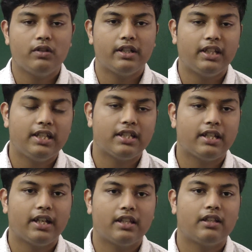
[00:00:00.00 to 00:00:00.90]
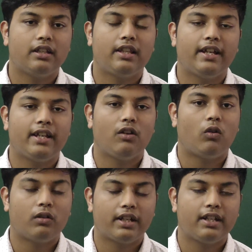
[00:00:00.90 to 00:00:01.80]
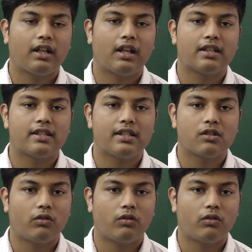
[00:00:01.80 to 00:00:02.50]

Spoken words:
initiated taking online classes